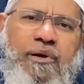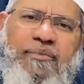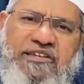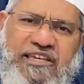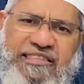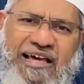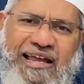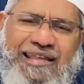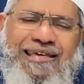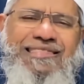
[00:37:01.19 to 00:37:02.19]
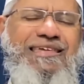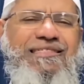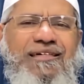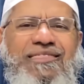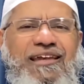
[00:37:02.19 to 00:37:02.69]
munamli shaitan, these
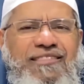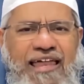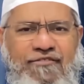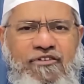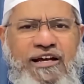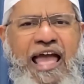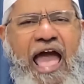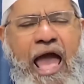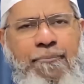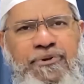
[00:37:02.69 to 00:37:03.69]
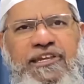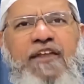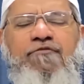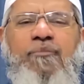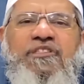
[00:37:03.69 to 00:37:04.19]
are Satan's handiwork.
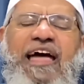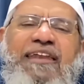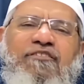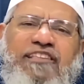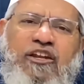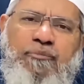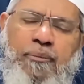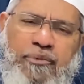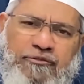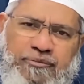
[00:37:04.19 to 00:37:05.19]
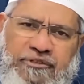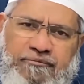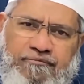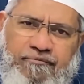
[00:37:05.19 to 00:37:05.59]
Abstain from this handiwork that you may prosper.